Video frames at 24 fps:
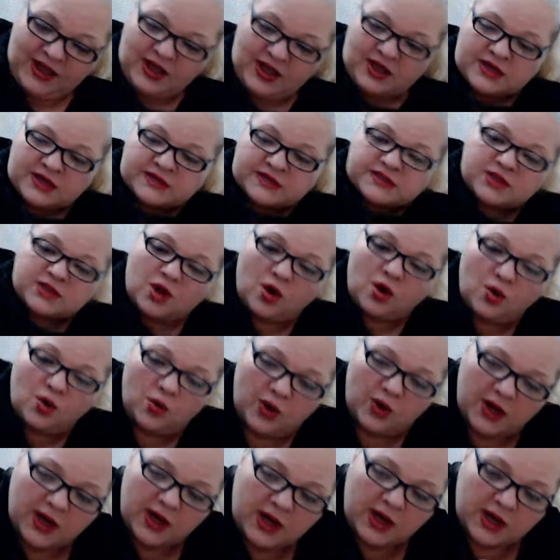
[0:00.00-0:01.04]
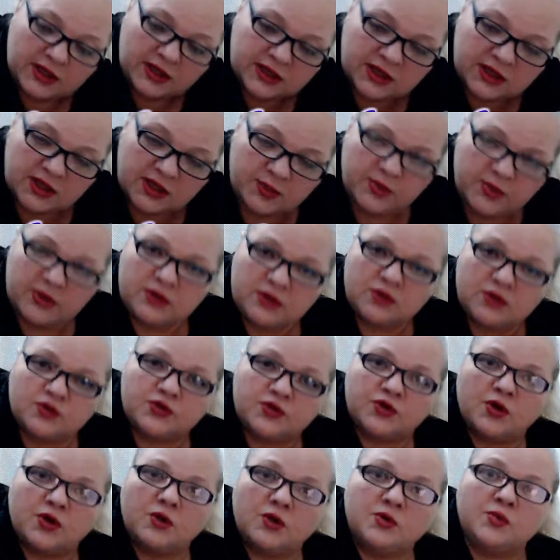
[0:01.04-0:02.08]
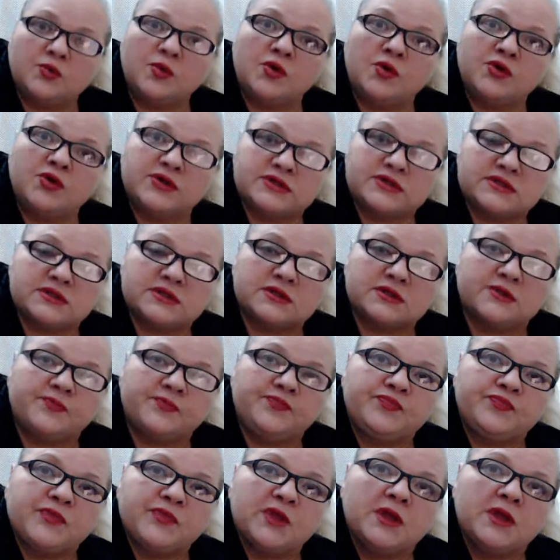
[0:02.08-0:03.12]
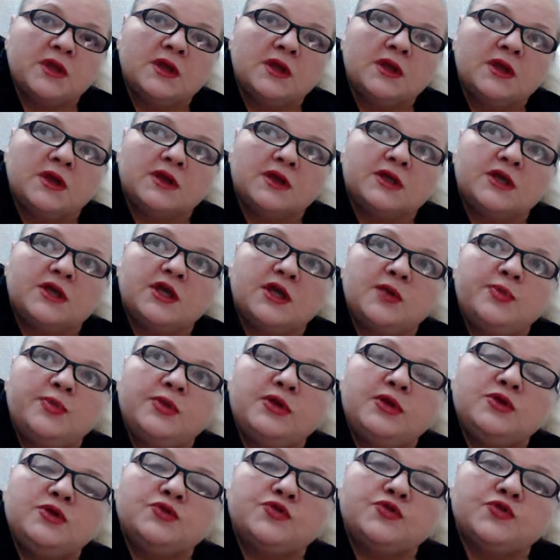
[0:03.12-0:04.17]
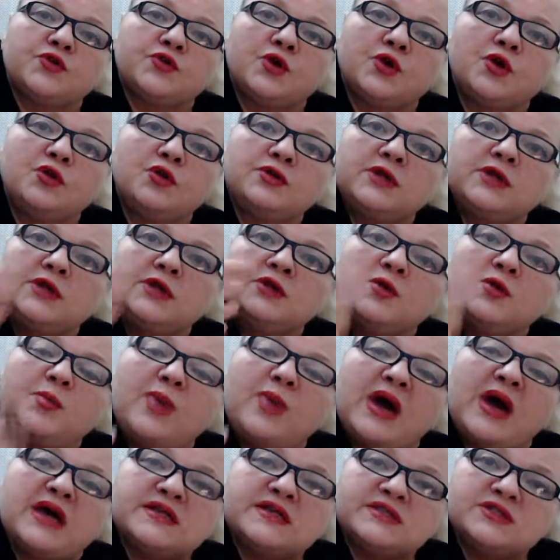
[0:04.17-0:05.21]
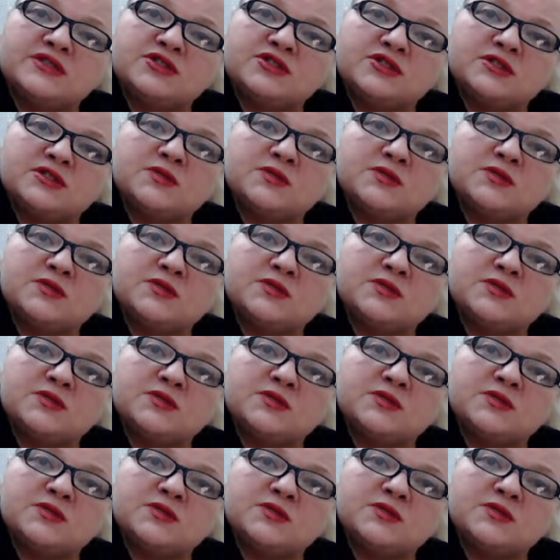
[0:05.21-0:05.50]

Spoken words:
So keeping your throat moist, keeping your throat and your passages